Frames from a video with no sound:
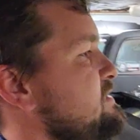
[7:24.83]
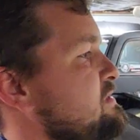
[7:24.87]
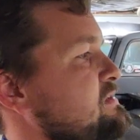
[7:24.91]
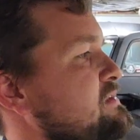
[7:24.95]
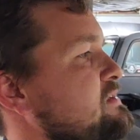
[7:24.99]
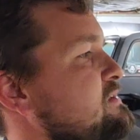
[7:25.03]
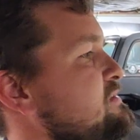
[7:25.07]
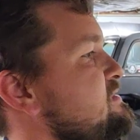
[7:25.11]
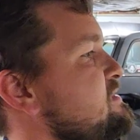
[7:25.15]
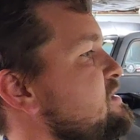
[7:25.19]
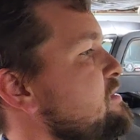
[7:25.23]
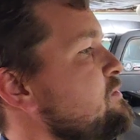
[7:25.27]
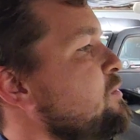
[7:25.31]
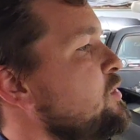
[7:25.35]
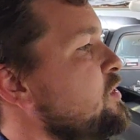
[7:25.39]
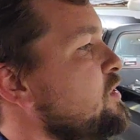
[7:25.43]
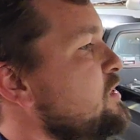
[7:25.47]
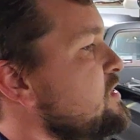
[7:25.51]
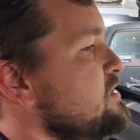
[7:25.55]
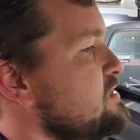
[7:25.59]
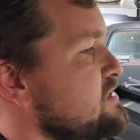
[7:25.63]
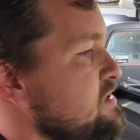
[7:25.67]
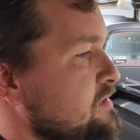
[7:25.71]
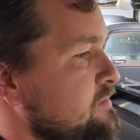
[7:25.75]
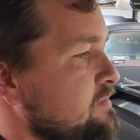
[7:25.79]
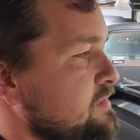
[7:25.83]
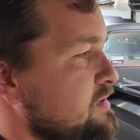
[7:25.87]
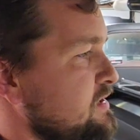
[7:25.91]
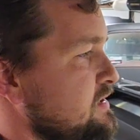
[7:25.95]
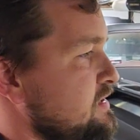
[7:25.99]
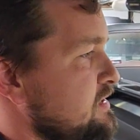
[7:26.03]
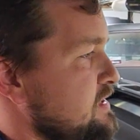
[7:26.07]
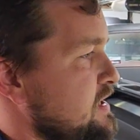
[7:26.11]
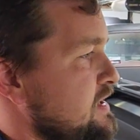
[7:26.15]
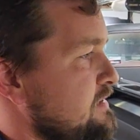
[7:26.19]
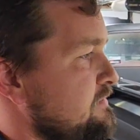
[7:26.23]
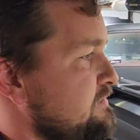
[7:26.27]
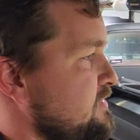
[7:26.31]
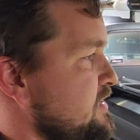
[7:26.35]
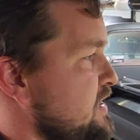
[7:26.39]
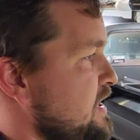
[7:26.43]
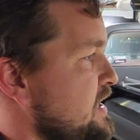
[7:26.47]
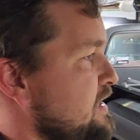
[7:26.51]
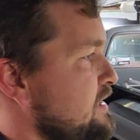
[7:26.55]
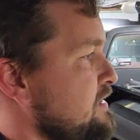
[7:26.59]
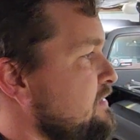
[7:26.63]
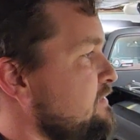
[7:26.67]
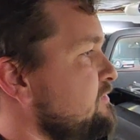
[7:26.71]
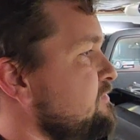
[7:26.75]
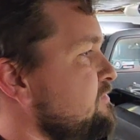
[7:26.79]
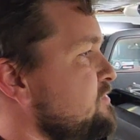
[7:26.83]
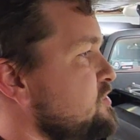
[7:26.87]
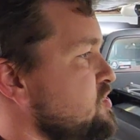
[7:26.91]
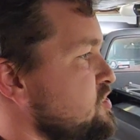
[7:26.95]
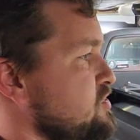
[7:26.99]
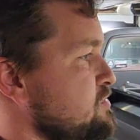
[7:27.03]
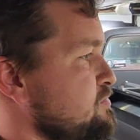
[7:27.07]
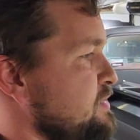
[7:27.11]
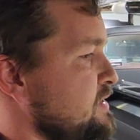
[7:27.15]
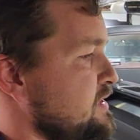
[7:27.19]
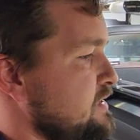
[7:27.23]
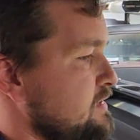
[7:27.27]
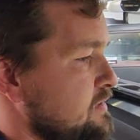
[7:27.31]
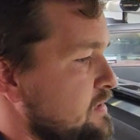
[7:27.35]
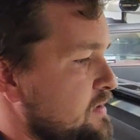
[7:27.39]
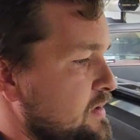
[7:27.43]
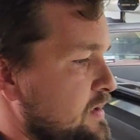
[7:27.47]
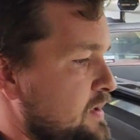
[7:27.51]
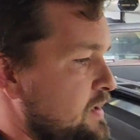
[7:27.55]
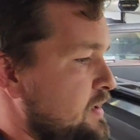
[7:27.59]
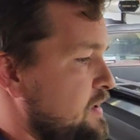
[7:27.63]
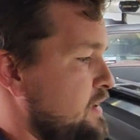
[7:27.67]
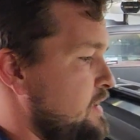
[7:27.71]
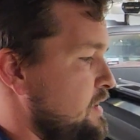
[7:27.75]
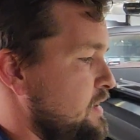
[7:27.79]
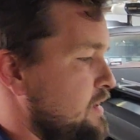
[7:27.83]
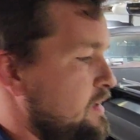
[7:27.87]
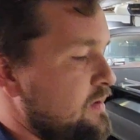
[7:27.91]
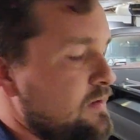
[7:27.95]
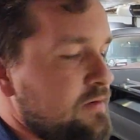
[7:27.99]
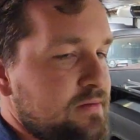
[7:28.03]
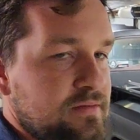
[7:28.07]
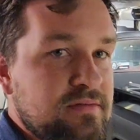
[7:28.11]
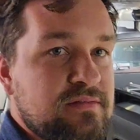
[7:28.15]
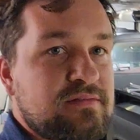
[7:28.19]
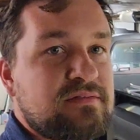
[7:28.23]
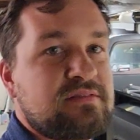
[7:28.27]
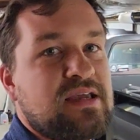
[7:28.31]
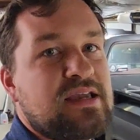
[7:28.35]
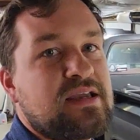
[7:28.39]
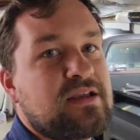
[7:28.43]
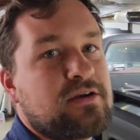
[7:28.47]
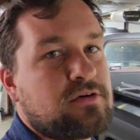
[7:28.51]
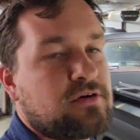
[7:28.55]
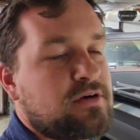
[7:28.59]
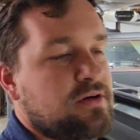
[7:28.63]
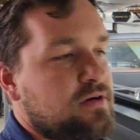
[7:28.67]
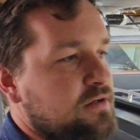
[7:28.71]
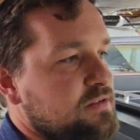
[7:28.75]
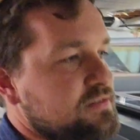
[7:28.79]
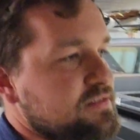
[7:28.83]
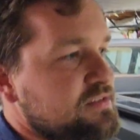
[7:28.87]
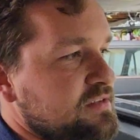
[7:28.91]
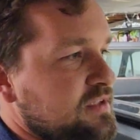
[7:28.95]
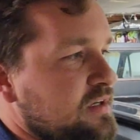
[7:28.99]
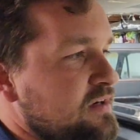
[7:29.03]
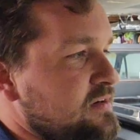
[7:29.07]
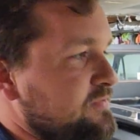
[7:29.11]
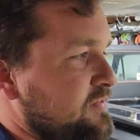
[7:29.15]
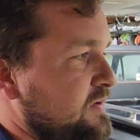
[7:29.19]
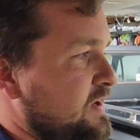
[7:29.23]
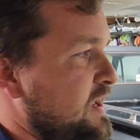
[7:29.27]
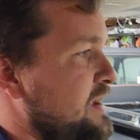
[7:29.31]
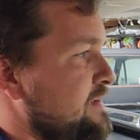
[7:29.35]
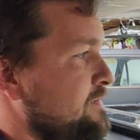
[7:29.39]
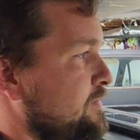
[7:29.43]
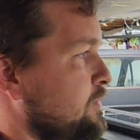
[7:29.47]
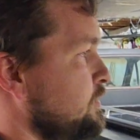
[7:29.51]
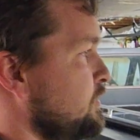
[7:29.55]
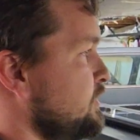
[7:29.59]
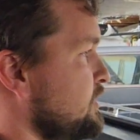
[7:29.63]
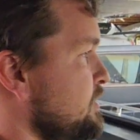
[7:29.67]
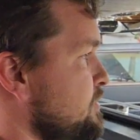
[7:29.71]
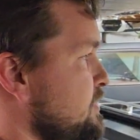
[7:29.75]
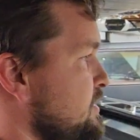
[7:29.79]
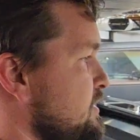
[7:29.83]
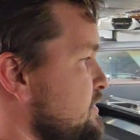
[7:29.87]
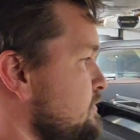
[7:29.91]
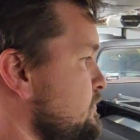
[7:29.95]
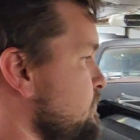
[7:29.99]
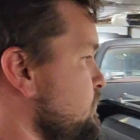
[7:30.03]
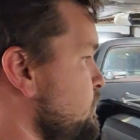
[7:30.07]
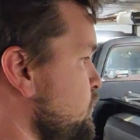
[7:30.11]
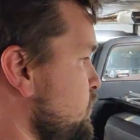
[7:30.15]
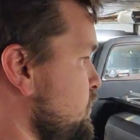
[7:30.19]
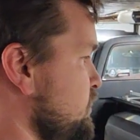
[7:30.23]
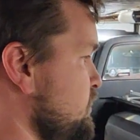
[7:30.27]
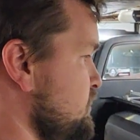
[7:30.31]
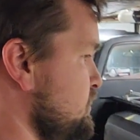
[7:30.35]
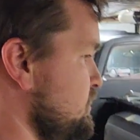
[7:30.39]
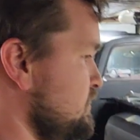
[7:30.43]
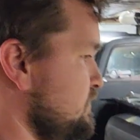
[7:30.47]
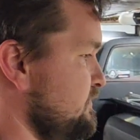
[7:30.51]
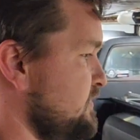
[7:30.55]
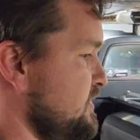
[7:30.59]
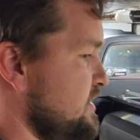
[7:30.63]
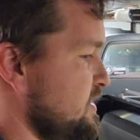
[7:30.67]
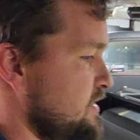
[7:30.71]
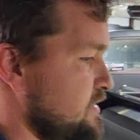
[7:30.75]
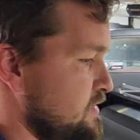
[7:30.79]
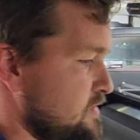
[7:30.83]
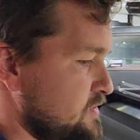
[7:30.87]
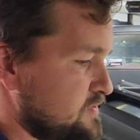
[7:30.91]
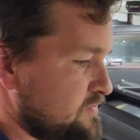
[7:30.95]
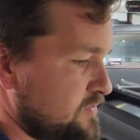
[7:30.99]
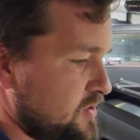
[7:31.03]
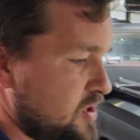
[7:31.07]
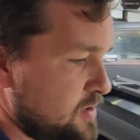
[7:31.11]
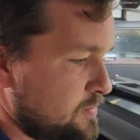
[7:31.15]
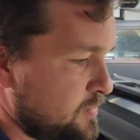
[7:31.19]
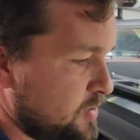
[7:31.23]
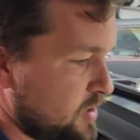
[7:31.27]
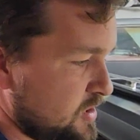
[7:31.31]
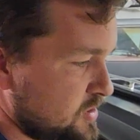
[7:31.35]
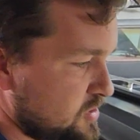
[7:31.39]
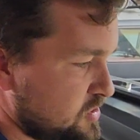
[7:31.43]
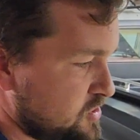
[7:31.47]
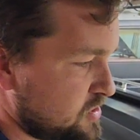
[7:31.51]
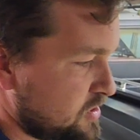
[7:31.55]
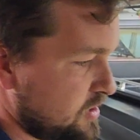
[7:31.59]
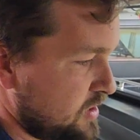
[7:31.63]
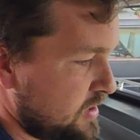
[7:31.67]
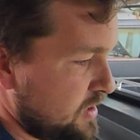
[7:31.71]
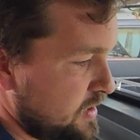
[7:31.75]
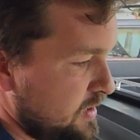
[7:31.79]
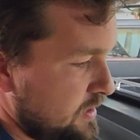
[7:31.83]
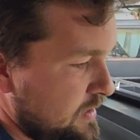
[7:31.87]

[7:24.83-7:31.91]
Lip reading: December or something, and I've kind of just been tinkering on stuff and haven't really been working on videos very much.